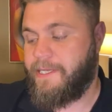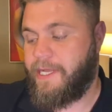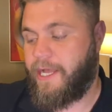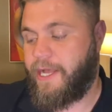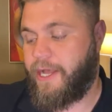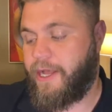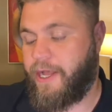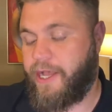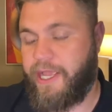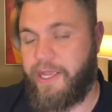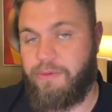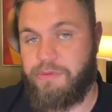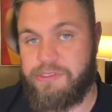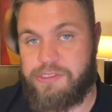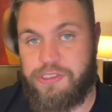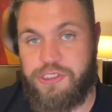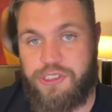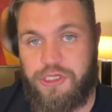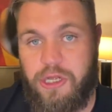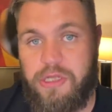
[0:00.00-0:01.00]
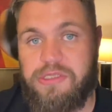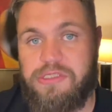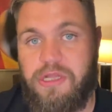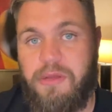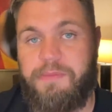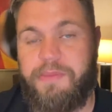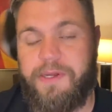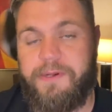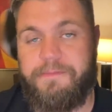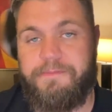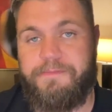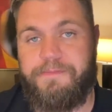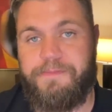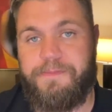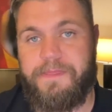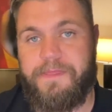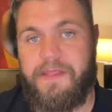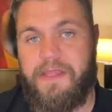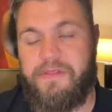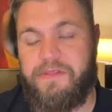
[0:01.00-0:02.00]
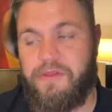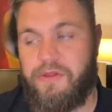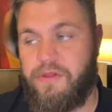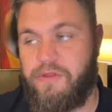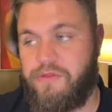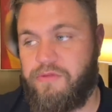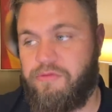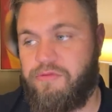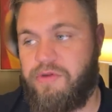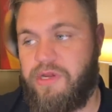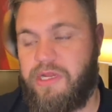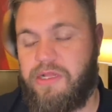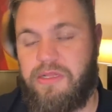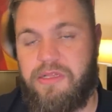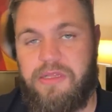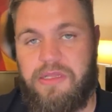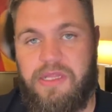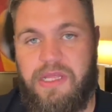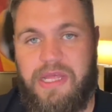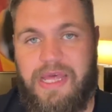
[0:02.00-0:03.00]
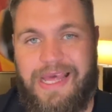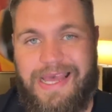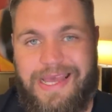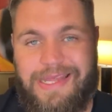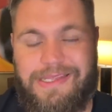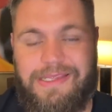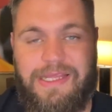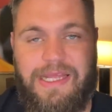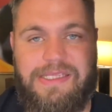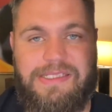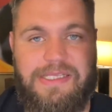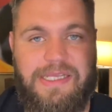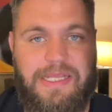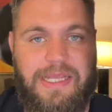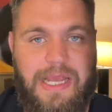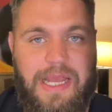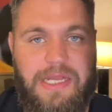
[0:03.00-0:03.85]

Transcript: Uh, it was the shot stopping, the the real athletic,